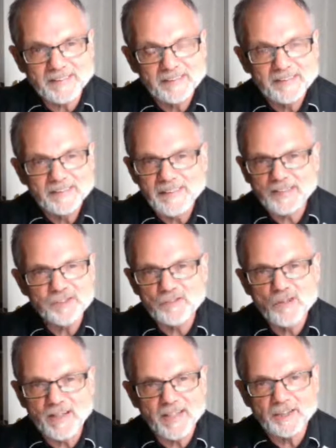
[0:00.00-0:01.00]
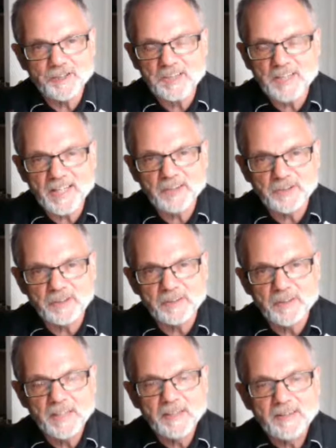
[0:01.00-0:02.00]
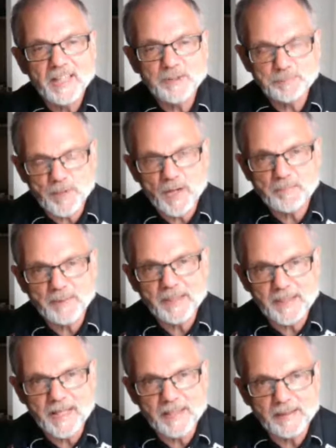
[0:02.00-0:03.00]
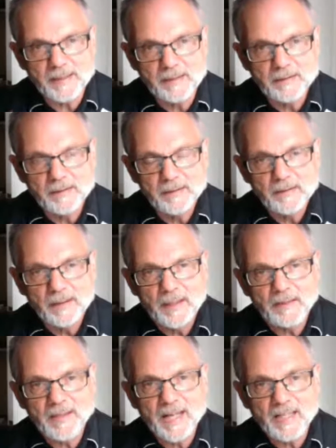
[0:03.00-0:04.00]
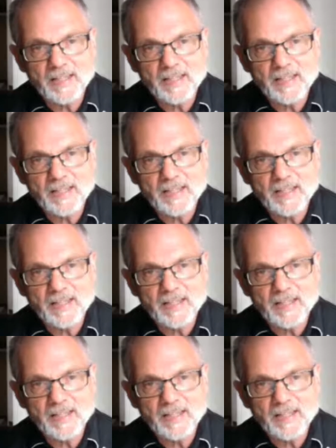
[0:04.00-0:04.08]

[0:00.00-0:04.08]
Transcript: That's not education. That's propaganda. No. And that is